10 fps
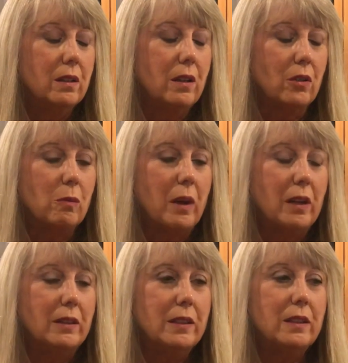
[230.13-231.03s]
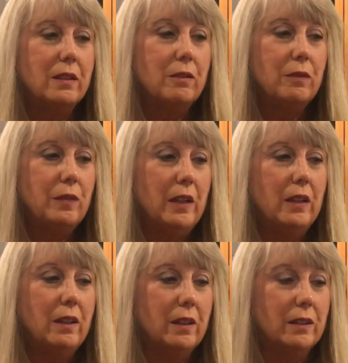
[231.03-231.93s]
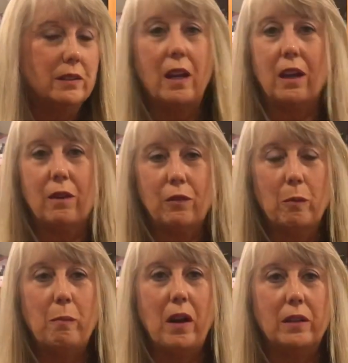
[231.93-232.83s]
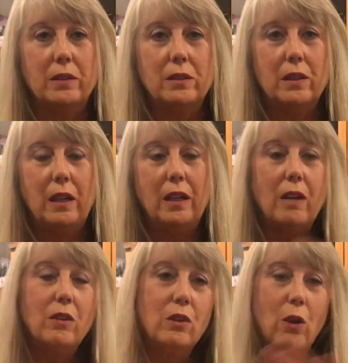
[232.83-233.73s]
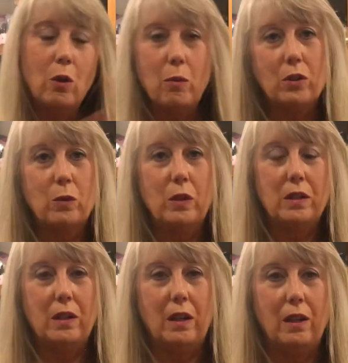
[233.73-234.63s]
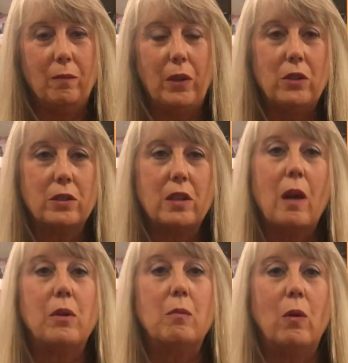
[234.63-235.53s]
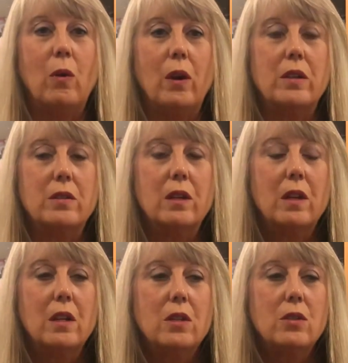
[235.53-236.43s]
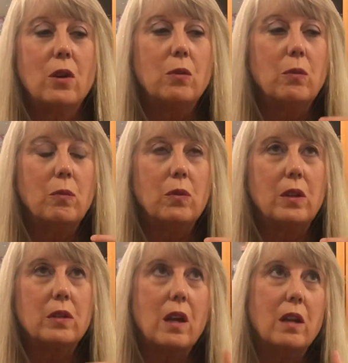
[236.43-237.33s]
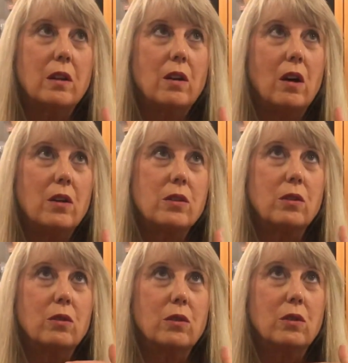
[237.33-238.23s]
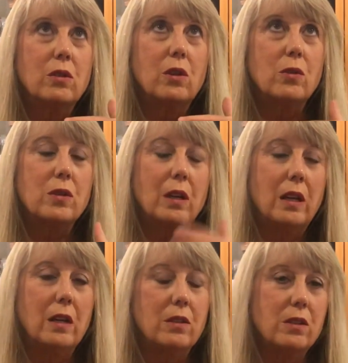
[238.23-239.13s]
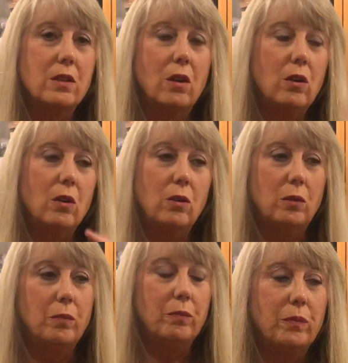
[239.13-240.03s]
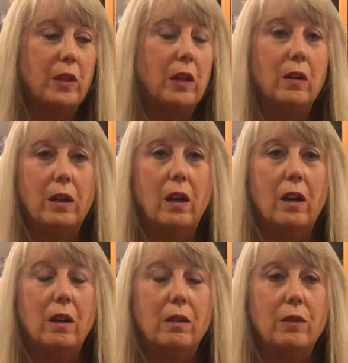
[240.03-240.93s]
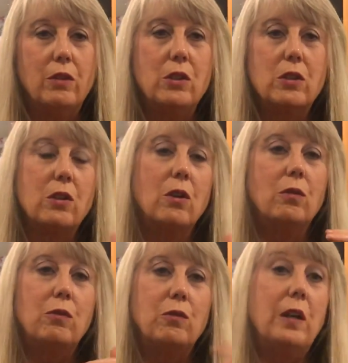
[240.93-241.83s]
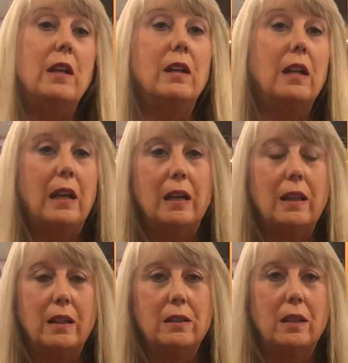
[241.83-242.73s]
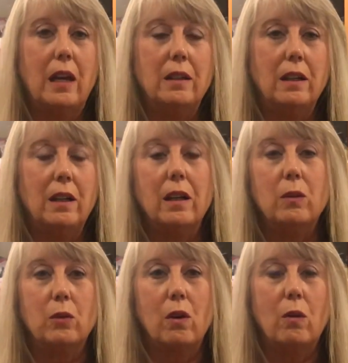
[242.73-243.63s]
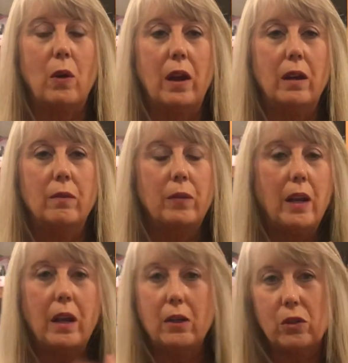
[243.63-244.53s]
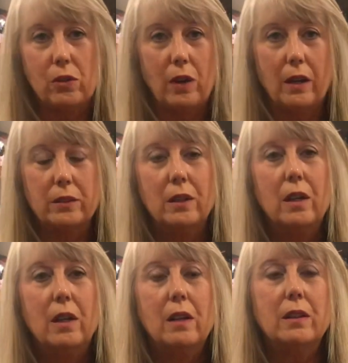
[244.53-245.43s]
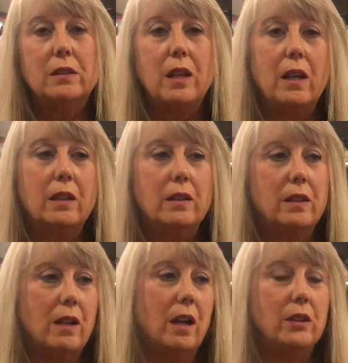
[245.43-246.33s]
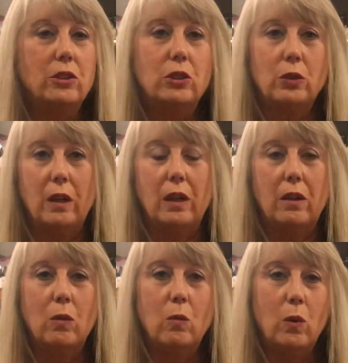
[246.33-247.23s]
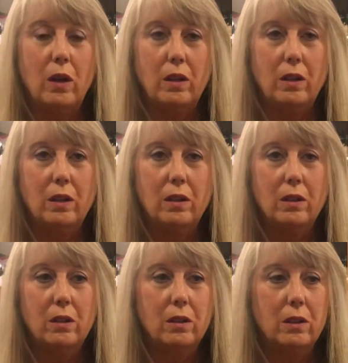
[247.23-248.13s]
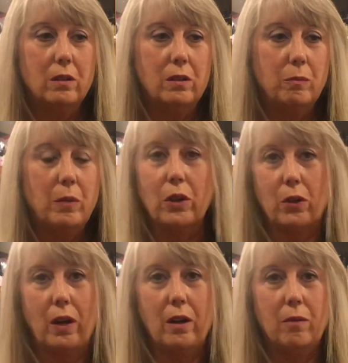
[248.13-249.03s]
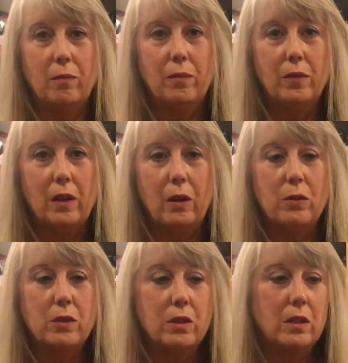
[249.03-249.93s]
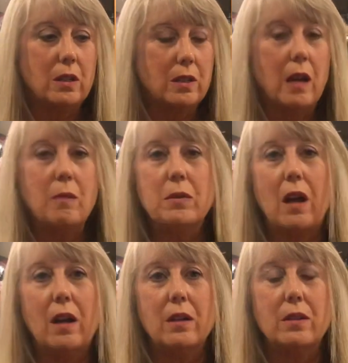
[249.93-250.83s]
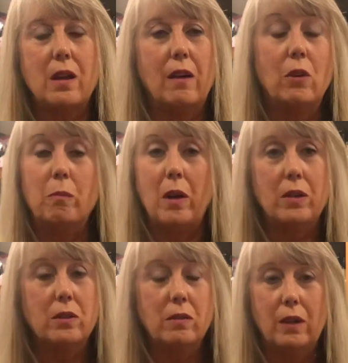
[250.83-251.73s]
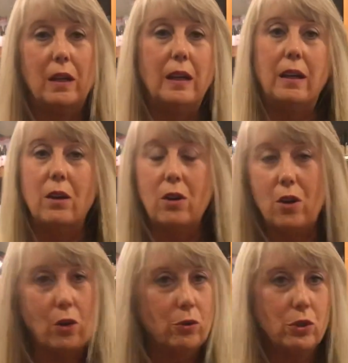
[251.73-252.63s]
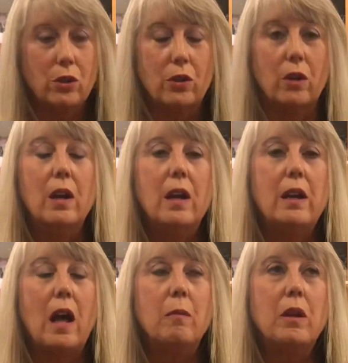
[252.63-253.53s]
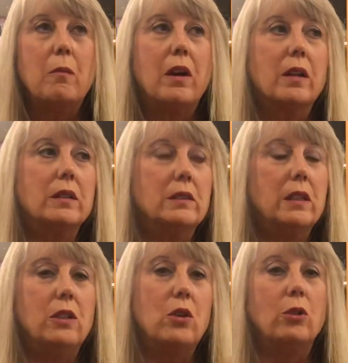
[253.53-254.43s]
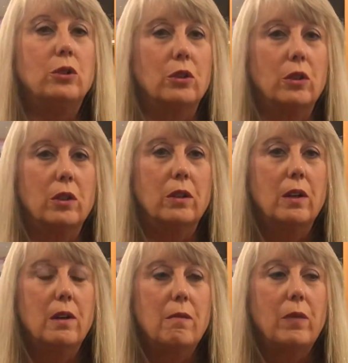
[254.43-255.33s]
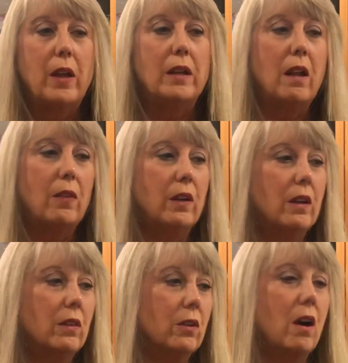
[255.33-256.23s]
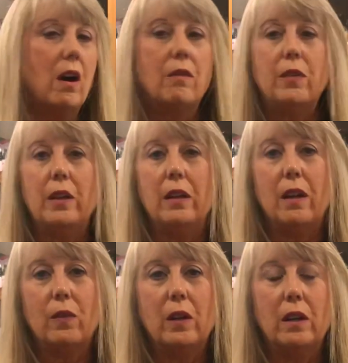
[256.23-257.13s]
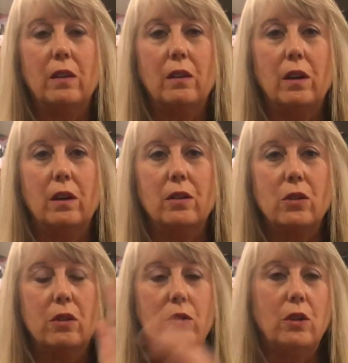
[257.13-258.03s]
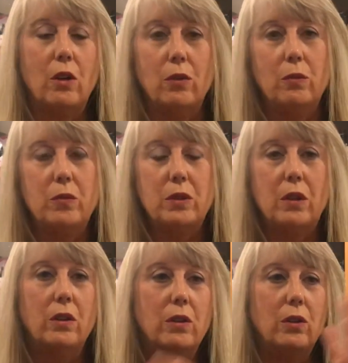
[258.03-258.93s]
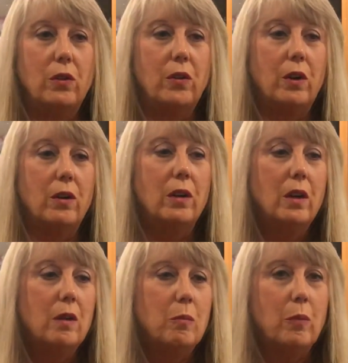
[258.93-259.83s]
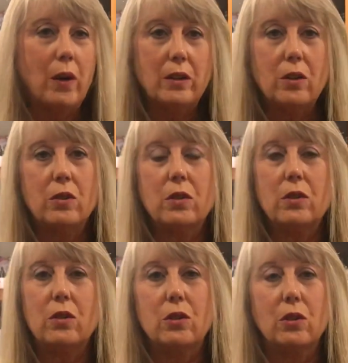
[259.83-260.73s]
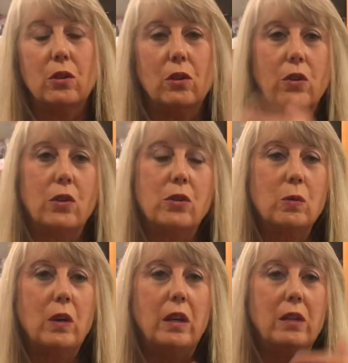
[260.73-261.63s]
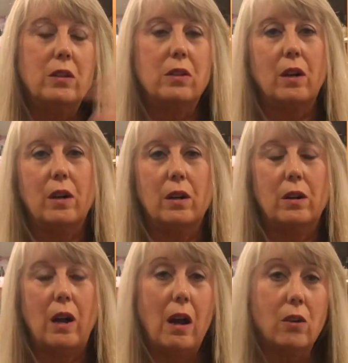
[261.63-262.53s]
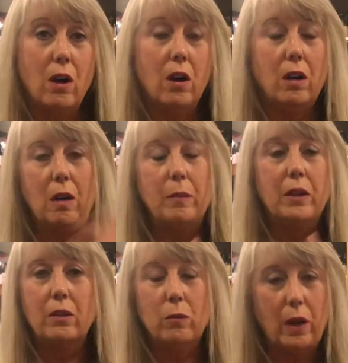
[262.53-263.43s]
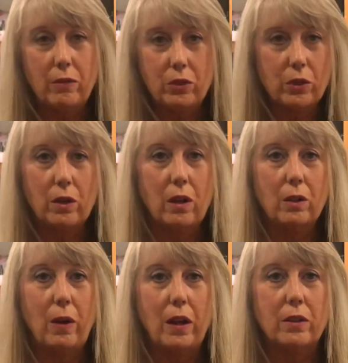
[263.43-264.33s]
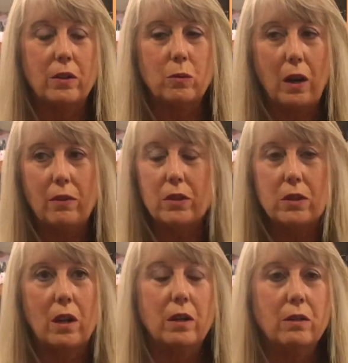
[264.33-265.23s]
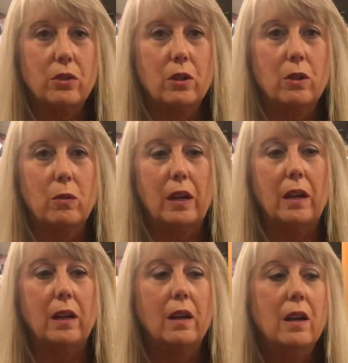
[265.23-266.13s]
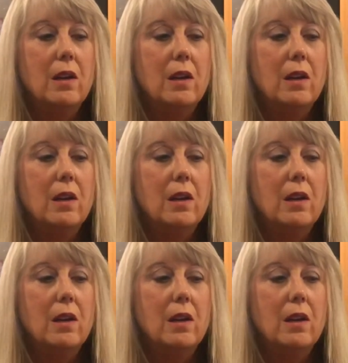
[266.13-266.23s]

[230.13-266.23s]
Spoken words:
Dr. Mann didn't feed this thing for months. He gave it no more sweet tea. He just kept it moist. So this kind of also goes against the whole theory of if you just don't feed anything to candida, it will go away. Incorrect. This thing did not shrink 1 milligram. It was the same size after months of getting no sugar. Now, how many Americans eat no sugar? Like nothing in their coffee, nothing in their, cereal, their bread turns into sugar, their sweets, their alcohol. I mean, we have sugar all around us. We have a ton of sugar we're getting.